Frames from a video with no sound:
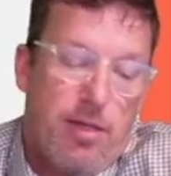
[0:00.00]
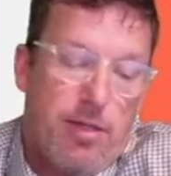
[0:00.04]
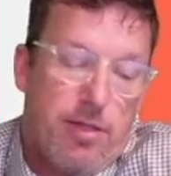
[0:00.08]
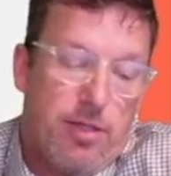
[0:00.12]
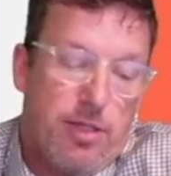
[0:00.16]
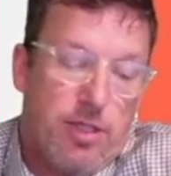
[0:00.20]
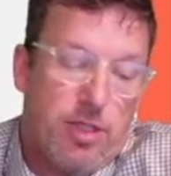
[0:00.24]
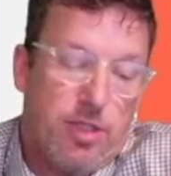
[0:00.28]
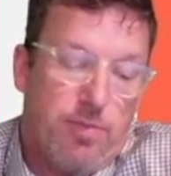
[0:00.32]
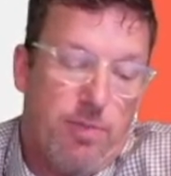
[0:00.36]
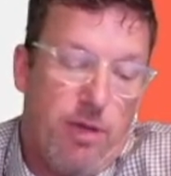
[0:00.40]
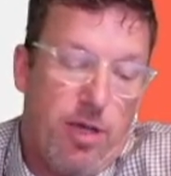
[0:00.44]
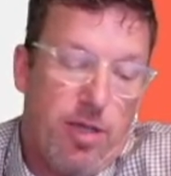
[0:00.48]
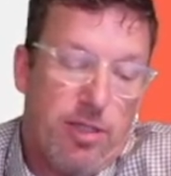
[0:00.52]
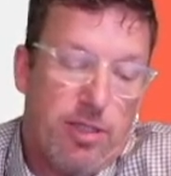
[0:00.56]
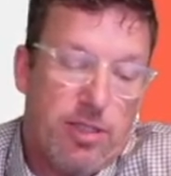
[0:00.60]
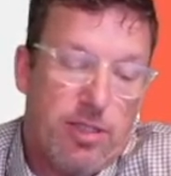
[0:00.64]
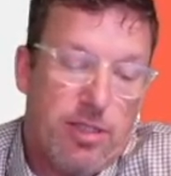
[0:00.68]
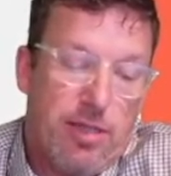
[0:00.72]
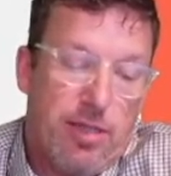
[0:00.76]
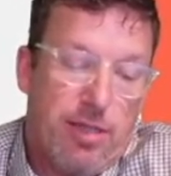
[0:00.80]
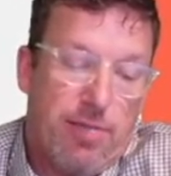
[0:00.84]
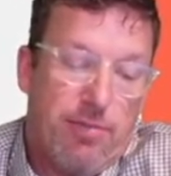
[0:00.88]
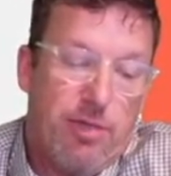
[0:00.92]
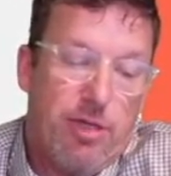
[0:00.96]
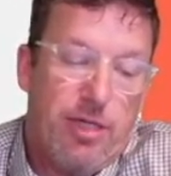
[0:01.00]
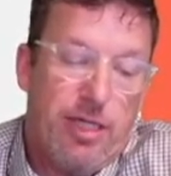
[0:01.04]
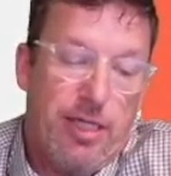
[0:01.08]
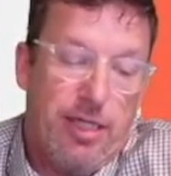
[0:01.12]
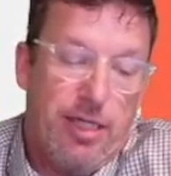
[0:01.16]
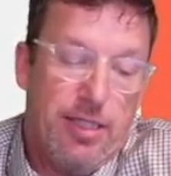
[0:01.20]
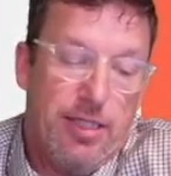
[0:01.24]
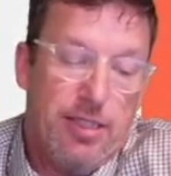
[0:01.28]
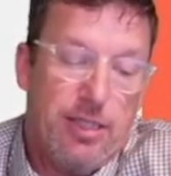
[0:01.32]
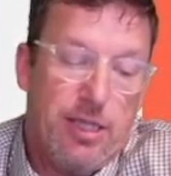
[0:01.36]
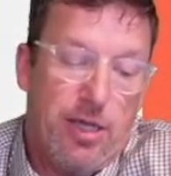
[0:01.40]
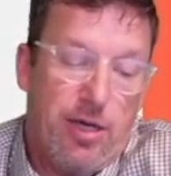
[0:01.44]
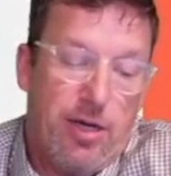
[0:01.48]
The smallest number
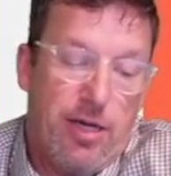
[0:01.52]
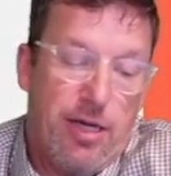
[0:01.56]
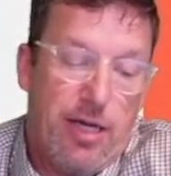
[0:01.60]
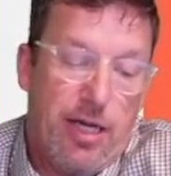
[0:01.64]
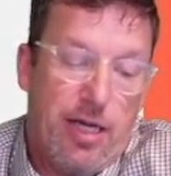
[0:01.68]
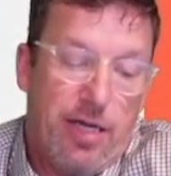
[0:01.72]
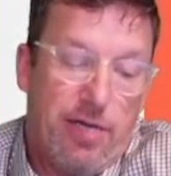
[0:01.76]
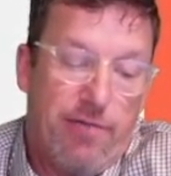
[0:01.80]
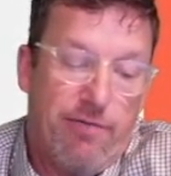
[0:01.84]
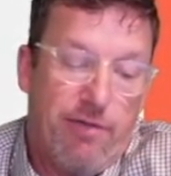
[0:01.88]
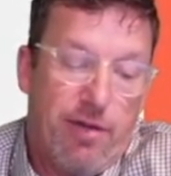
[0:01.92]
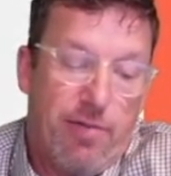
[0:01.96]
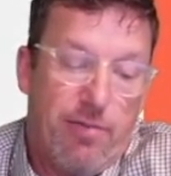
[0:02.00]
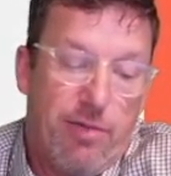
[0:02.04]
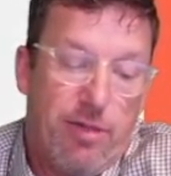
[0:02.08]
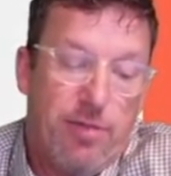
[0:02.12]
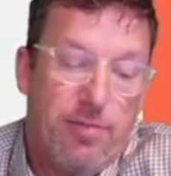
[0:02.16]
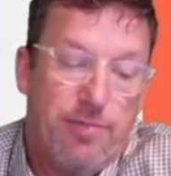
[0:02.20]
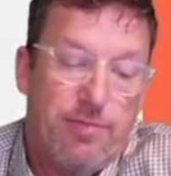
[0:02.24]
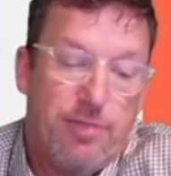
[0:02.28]
is our negative number.